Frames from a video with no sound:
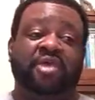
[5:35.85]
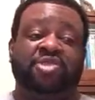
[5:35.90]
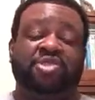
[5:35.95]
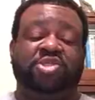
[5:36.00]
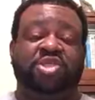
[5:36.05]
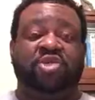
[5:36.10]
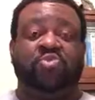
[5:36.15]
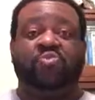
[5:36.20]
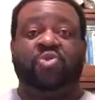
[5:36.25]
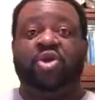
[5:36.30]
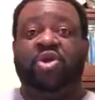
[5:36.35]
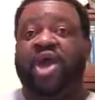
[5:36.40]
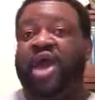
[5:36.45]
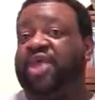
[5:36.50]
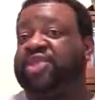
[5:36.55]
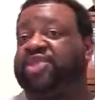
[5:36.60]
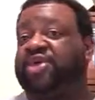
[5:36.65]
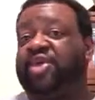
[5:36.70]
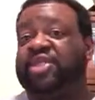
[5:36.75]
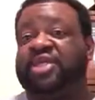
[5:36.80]
Chitwell,
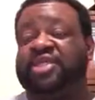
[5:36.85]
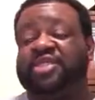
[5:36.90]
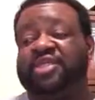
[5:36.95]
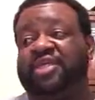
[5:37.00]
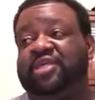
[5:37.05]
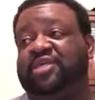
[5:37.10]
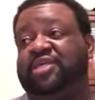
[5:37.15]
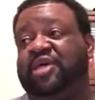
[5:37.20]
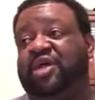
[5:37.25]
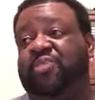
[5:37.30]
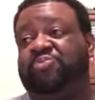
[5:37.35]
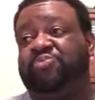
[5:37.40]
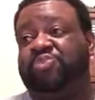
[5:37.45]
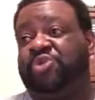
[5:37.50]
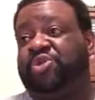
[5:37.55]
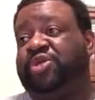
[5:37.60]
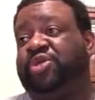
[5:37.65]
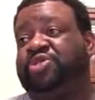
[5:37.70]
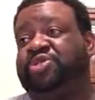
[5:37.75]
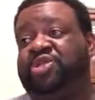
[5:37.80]
I thought he did a
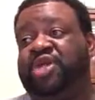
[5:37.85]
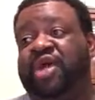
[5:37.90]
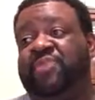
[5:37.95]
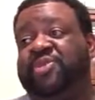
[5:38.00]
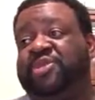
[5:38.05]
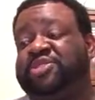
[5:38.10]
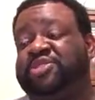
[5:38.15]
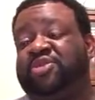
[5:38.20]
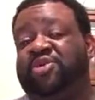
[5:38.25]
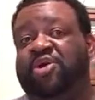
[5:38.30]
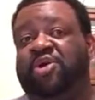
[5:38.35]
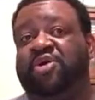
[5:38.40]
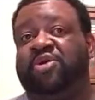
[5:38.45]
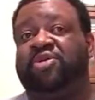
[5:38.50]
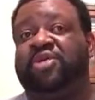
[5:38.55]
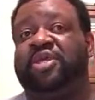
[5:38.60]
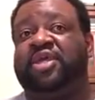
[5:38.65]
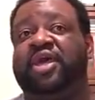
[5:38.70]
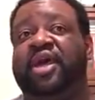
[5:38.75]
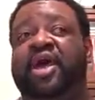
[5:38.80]
brilliant job as Scar.
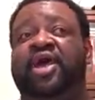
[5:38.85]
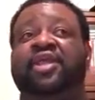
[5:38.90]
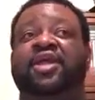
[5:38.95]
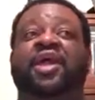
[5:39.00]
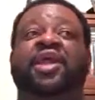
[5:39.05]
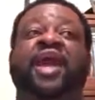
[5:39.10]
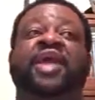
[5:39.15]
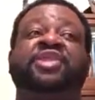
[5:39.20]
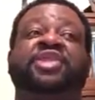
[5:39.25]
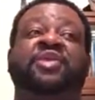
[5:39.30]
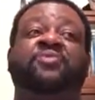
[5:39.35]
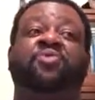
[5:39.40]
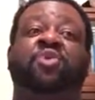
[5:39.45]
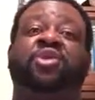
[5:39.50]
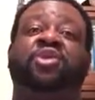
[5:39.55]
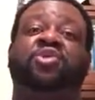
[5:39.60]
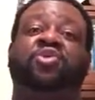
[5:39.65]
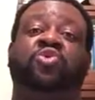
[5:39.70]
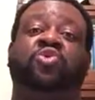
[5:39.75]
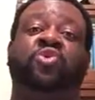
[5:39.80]
And I think
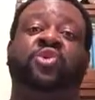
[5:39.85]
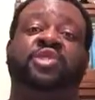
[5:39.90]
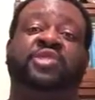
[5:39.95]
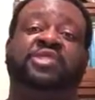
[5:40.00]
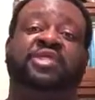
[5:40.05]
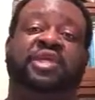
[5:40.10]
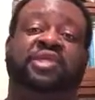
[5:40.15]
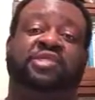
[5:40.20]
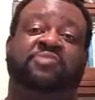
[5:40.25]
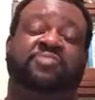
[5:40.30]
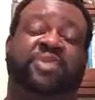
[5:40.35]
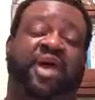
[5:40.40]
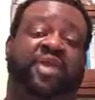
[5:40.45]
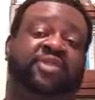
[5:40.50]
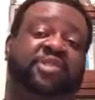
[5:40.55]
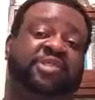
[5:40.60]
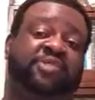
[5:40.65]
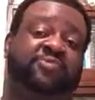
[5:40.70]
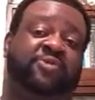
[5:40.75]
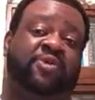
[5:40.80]
one of the coolest things
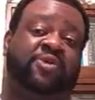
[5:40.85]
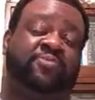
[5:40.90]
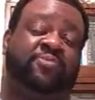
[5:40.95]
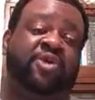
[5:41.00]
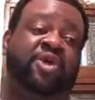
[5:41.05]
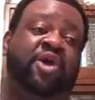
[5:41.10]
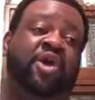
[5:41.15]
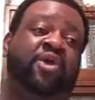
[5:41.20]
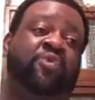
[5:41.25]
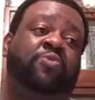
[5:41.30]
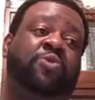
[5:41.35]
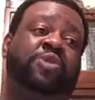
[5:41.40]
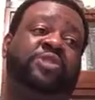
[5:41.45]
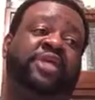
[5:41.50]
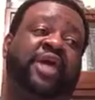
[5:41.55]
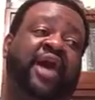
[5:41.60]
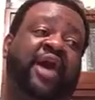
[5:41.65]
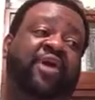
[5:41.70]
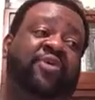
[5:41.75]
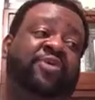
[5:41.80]
about this film
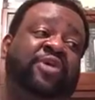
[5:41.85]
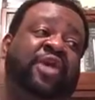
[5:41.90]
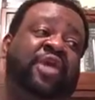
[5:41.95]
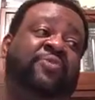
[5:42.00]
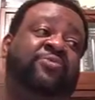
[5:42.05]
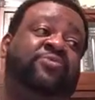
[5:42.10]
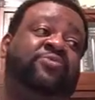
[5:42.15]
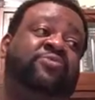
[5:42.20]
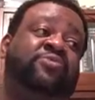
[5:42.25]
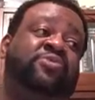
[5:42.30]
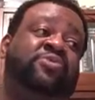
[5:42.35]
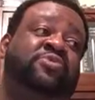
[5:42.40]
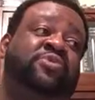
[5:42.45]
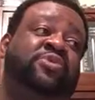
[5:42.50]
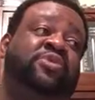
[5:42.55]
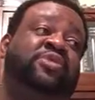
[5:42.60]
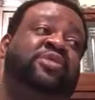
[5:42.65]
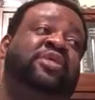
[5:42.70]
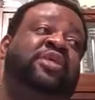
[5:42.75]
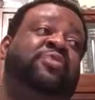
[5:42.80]
was how
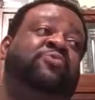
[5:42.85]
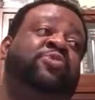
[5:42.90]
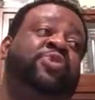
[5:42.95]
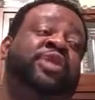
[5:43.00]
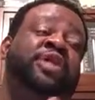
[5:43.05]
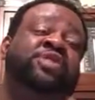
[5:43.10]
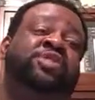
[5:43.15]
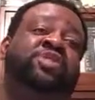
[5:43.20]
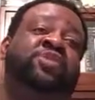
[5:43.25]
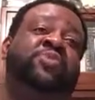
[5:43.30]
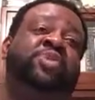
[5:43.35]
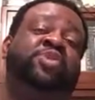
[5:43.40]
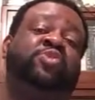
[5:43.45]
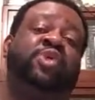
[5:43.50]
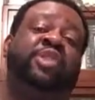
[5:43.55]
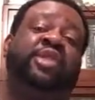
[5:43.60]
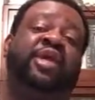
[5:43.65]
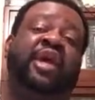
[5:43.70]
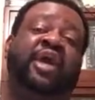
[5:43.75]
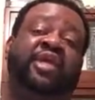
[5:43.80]
the relationship
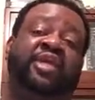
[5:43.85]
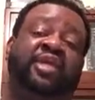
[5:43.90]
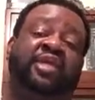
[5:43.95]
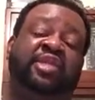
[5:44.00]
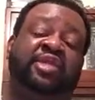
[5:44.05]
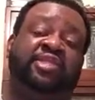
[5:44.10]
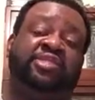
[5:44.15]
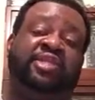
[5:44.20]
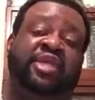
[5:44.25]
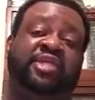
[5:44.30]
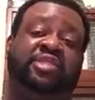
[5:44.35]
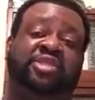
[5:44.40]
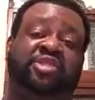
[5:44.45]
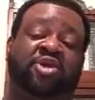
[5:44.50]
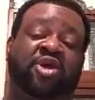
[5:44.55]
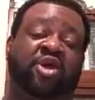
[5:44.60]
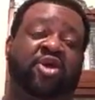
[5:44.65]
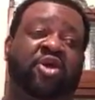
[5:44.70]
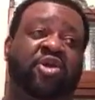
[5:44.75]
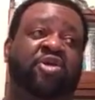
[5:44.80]
between the hyenas and
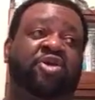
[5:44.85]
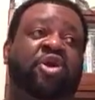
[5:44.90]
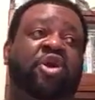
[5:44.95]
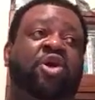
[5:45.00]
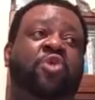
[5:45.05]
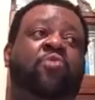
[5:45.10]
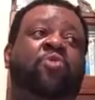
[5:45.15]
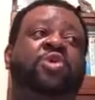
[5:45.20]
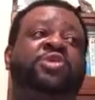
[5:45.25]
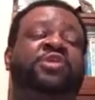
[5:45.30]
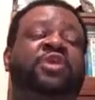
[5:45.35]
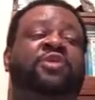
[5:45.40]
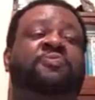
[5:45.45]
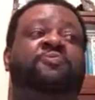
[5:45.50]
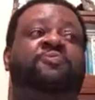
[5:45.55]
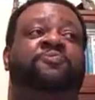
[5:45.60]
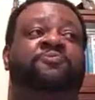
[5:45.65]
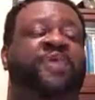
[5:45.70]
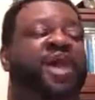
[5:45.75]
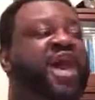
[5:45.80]
Scar was
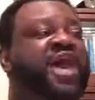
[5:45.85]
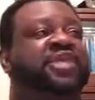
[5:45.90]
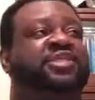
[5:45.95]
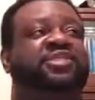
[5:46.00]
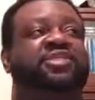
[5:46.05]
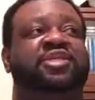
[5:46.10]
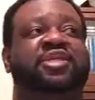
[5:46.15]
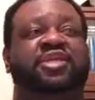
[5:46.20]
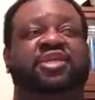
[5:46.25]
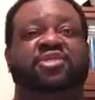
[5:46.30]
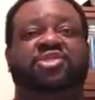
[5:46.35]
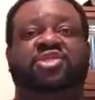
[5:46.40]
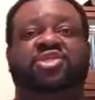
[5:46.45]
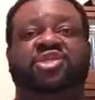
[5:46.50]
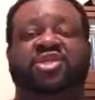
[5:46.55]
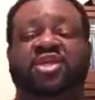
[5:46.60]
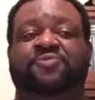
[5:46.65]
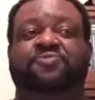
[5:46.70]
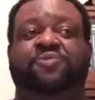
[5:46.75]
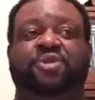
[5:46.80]
vastly
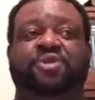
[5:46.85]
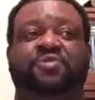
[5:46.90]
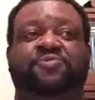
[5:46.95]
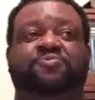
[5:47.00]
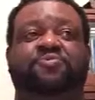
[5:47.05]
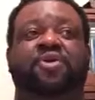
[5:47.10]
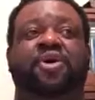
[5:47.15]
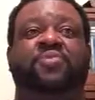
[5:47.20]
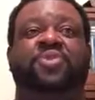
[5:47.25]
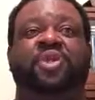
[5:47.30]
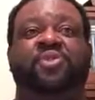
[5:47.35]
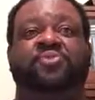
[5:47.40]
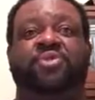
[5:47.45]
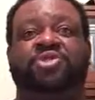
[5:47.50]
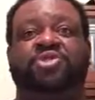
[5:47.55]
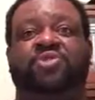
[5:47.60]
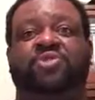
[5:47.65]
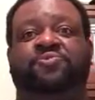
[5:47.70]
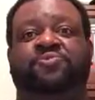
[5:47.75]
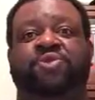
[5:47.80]
different from the
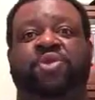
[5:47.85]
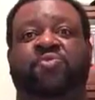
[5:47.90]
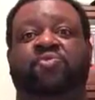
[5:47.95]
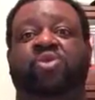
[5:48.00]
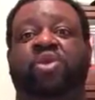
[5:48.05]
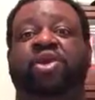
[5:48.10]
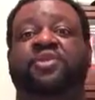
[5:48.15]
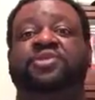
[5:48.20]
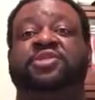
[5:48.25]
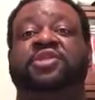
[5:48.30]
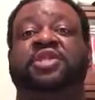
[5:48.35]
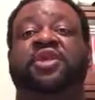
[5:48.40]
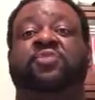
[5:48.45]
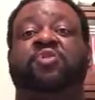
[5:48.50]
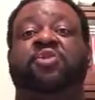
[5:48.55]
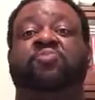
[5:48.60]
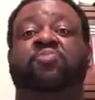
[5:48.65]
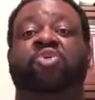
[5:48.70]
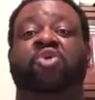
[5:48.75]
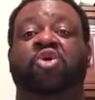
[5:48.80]
original film, where they
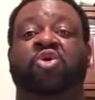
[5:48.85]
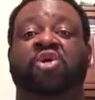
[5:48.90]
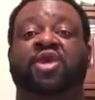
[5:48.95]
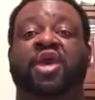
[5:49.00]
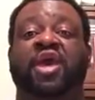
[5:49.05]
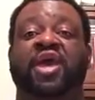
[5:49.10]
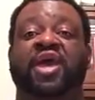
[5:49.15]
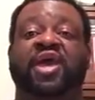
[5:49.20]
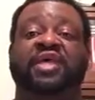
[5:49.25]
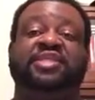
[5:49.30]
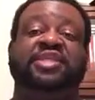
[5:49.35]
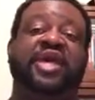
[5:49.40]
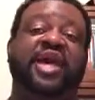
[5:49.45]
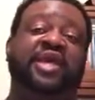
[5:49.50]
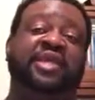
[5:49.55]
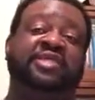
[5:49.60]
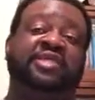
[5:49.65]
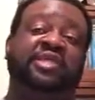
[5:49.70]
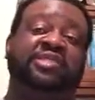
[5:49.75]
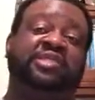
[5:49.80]
were more
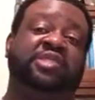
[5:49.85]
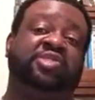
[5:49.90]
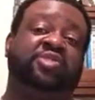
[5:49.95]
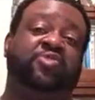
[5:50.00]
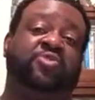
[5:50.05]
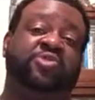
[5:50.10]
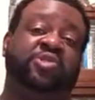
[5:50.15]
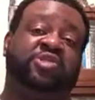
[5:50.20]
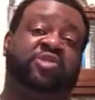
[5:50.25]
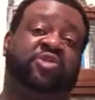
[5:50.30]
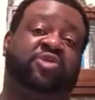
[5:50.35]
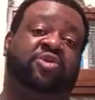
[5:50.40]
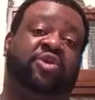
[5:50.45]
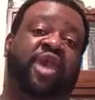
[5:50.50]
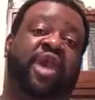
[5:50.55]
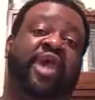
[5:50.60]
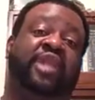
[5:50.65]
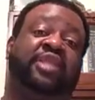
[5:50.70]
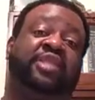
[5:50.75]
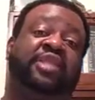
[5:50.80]
antagonistic towards each other
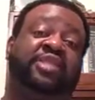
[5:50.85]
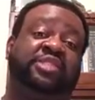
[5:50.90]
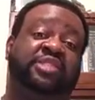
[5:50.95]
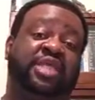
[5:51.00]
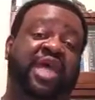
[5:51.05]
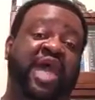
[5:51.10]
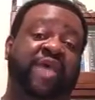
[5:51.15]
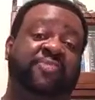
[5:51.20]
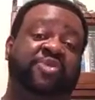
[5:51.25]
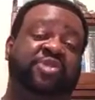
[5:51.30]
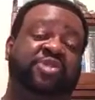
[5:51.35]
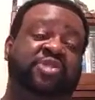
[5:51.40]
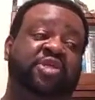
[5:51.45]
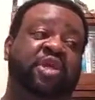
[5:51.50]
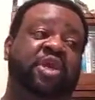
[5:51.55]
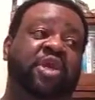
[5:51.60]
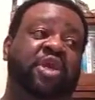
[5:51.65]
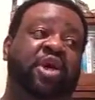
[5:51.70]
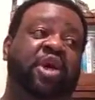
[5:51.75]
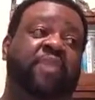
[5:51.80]
and established
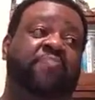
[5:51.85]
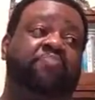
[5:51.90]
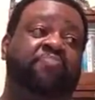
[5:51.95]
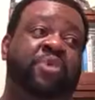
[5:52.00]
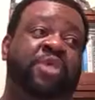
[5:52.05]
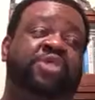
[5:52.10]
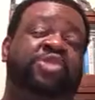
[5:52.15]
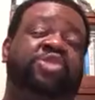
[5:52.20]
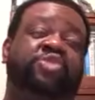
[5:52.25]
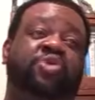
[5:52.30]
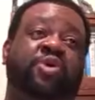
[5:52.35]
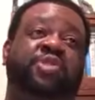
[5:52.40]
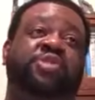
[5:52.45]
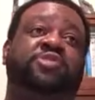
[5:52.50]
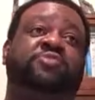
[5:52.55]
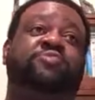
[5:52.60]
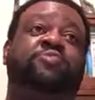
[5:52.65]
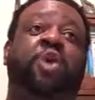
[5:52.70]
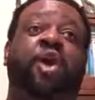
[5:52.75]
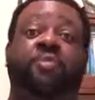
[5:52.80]
a
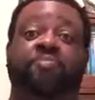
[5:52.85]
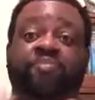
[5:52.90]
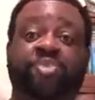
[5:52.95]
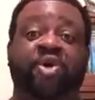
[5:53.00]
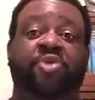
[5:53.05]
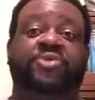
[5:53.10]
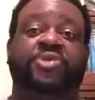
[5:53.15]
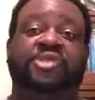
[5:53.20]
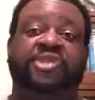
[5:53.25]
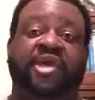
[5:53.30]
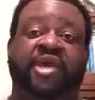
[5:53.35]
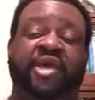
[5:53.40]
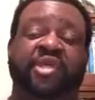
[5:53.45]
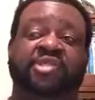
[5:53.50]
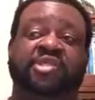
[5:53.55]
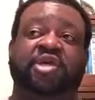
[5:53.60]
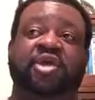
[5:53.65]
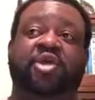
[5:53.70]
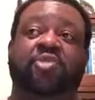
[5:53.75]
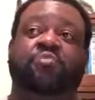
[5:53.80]
mistrust on both
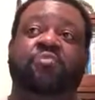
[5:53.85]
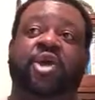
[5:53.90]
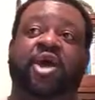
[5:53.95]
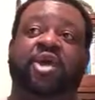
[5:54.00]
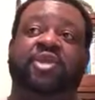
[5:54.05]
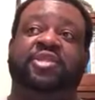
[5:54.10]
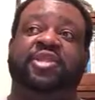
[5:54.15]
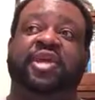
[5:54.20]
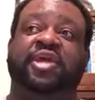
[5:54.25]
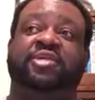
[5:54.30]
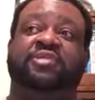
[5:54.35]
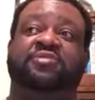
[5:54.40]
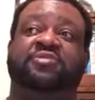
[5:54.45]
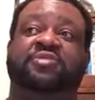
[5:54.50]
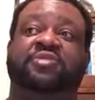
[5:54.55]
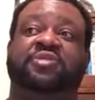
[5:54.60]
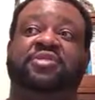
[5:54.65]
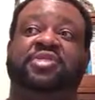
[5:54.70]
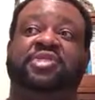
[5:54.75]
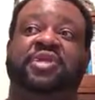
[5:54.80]
sides, rather than
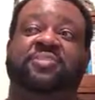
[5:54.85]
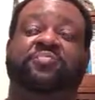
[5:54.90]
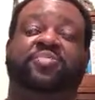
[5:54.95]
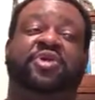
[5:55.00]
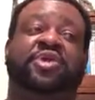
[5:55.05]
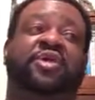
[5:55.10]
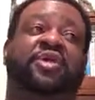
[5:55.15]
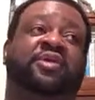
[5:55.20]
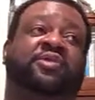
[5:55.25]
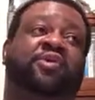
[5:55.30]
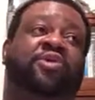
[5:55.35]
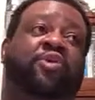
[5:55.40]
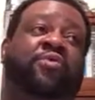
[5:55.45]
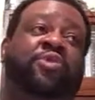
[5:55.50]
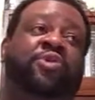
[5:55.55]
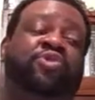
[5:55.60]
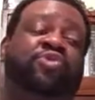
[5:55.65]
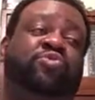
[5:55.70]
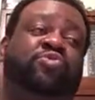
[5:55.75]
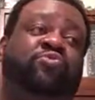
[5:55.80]
simply
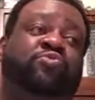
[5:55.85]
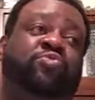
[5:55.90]
going